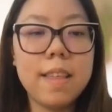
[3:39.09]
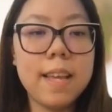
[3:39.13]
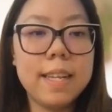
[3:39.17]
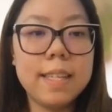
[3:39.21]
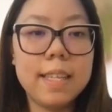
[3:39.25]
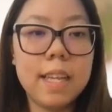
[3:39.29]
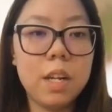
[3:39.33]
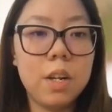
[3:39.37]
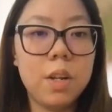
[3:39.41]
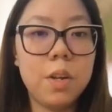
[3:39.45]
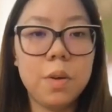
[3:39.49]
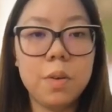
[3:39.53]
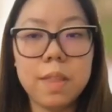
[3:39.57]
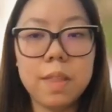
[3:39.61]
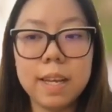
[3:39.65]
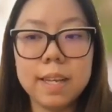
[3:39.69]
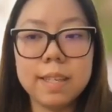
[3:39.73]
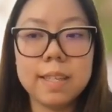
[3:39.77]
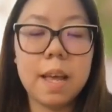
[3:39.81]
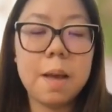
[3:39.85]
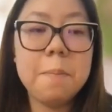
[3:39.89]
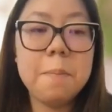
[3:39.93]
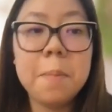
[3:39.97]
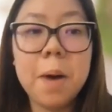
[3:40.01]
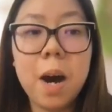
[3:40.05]
include things
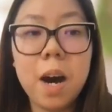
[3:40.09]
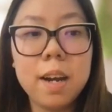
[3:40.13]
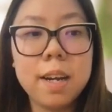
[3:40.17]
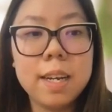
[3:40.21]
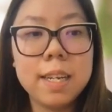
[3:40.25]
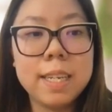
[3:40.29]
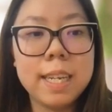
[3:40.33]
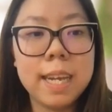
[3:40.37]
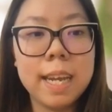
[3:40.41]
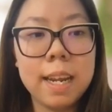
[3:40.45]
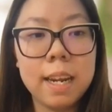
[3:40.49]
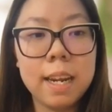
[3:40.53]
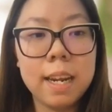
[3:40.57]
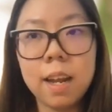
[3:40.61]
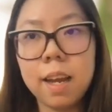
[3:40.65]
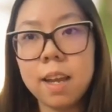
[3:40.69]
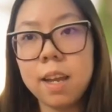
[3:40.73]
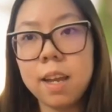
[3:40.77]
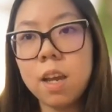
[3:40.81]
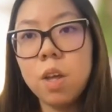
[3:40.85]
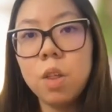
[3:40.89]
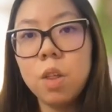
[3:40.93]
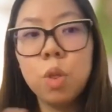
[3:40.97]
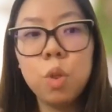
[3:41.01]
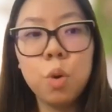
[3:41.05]
like marketing,
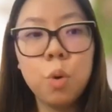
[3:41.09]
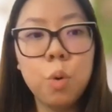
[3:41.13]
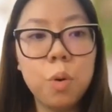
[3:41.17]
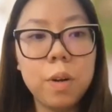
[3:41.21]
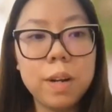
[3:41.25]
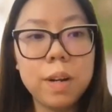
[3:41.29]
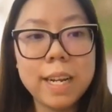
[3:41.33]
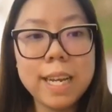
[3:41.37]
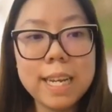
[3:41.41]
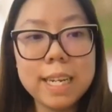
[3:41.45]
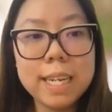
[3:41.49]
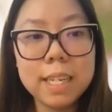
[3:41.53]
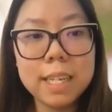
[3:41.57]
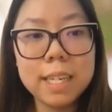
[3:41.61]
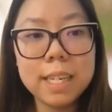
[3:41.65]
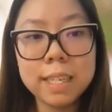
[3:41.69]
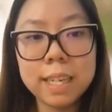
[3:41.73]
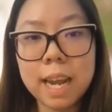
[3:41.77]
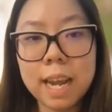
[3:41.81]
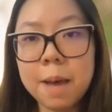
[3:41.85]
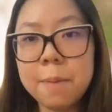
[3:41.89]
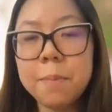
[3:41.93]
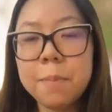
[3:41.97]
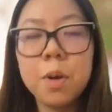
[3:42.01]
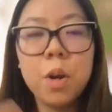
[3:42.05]
like thought
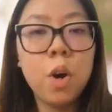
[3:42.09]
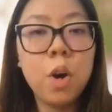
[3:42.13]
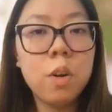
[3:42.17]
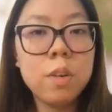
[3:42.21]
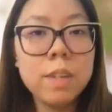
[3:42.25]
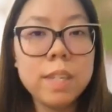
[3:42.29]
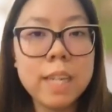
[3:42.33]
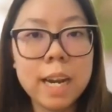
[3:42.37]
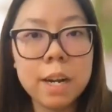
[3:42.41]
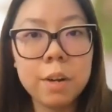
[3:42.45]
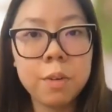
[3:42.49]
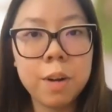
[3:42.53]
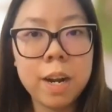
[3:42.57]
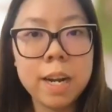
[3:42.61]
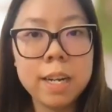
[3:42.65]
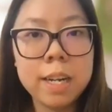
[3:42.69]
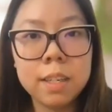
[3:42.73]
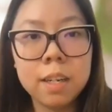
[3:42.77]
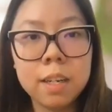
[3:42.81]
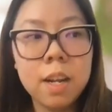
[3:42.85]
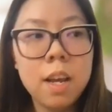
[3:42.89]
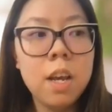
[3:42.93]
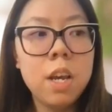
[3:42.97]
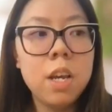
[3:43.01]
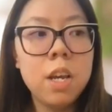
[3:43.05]
leadership, content
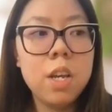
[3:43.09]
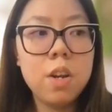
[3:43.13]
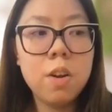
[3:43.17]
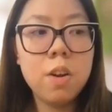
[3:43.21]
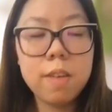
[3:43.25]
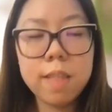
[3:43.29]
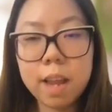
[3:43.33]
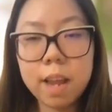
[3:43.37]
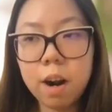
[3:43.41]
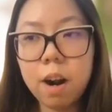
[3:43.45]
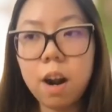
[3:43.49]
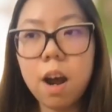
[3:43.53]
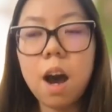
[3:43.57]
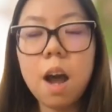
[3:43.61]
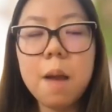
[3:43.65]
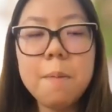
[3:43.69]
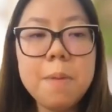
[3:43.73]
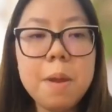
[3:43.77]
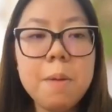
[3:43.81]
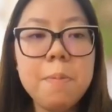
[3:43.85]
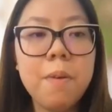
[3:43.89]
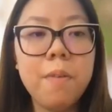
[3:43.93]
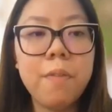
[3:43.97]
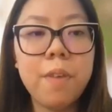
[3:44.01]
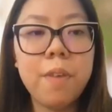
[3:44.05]
creation. You know, there are
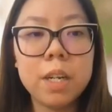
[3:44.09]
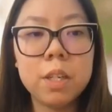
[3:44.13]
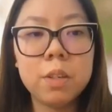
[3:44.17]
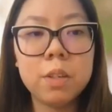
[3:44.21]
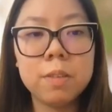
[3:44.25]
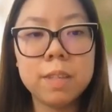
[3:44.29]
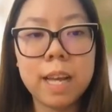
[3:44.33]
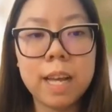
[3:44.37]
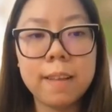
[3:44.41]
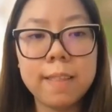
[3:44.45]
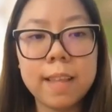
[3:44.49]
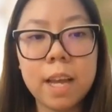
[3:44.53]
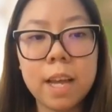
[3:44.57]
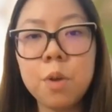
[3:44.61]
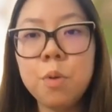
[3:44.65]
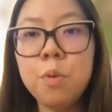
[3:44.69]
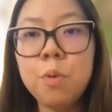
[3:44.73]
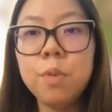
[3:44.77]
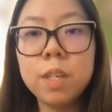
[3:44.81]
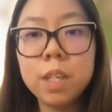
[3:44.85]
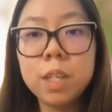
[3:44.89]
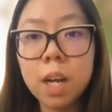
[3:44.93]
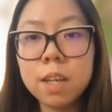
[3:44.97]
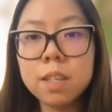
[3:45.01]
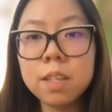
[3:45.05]
IP professionals out there
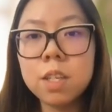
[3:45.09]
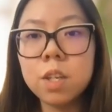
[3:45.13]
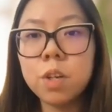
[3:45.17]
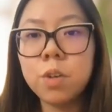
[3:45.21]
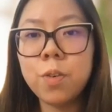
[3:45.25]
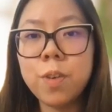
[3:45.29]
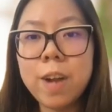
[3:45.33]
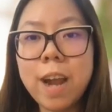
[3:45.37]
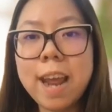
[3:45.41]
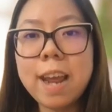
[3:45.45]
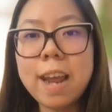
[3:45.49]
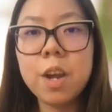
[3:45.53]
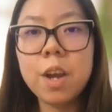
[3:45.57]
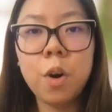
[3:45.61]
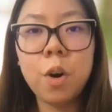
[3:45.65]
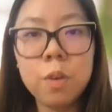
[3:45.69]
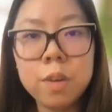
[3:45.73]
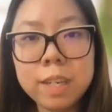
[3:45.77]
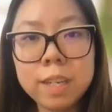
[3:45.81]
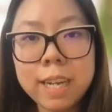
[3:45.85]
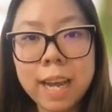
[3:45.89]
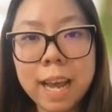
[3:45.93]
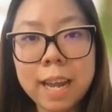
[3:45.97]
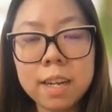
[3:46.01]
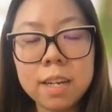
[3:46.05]
who just create
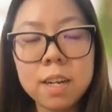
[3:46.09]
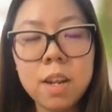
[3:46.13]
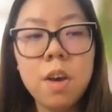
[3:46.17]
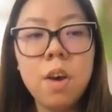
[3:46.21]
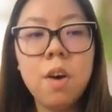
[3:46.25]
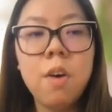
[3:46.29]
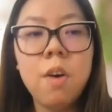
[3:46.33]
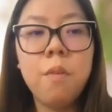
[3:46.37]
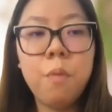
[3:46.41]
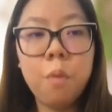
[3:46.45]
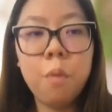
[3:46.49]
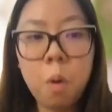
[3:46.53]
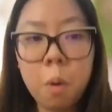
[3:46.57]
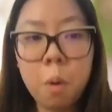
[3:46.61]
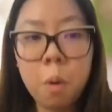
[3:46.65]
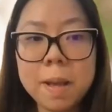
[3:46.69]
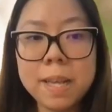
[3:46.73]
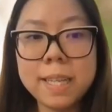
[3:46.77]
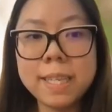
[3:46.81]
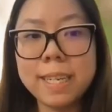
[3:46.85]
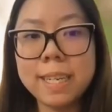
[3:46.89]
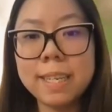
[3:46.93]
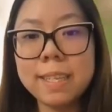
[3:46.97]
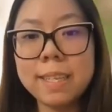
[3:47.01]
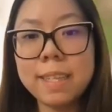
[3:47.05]
content for
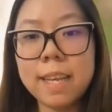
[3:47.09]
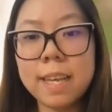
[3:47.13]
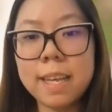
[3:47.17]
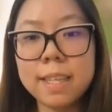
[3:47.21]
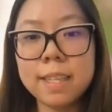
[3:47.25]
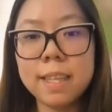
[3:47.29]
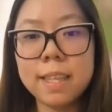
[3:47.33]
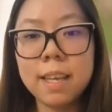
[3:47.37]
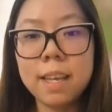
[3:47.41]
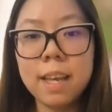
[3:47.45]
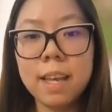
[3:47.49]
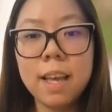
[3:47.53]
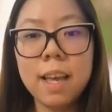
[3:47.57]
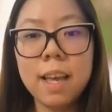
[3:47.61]
businesses.